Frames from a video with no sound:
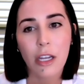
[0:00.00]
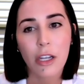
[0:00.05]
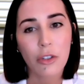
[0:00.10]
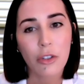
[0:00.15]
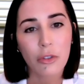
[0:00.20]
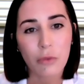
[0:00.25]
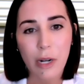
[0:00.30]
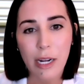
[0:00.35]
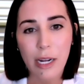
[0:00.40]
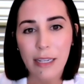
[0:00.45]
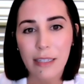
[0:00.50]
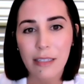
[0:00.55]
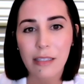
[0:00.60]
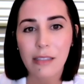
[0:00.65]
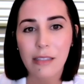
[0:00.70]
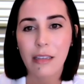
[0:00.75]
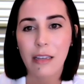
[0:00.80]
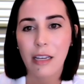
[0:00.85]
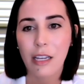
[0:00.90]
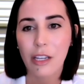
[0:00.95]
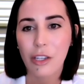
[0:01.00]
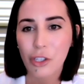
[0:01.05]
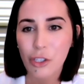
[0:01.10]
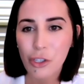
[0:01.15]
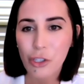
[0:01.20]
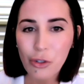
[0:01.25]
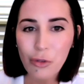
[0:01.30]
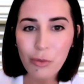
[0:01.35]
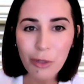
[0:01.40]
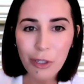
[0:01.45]
grace,
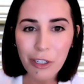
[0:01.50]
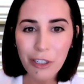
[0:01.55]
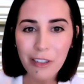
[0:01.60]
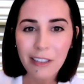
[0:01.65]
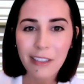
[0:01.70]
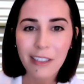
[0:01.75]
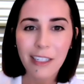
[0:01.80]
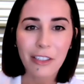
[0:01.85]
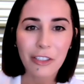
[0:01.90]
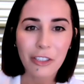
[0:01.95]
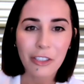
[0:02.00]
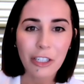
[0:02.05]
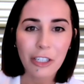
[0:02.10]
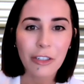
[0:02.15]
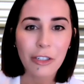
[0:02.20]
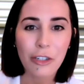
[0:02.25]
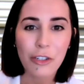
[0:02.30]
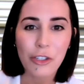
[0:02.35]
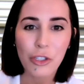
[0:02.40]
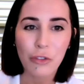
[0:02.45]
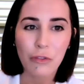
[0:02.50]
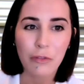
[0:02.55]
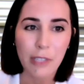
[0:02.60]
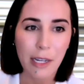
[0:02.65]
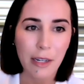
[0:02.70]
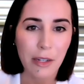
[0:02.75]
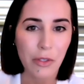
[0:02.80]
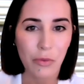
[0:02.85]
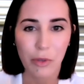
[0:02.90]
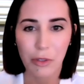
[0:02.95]
humor, and courage you've led
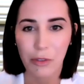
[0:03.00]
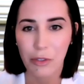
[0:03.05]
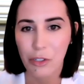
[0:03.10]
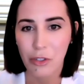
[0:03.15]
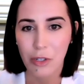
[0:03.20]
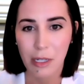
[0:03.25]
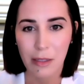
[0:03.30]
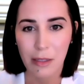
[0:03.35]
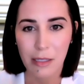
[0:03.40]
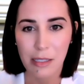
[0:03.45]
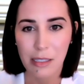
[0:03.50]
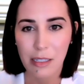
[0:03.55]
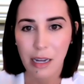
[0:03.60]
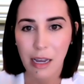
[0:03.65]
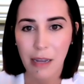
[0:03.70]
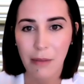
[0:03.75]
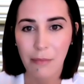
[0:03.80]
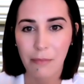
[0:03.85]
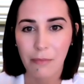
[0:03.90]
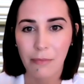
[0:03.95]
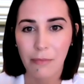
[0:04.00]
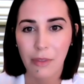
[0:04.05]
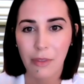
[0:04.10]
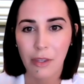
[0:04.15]
us with during this time.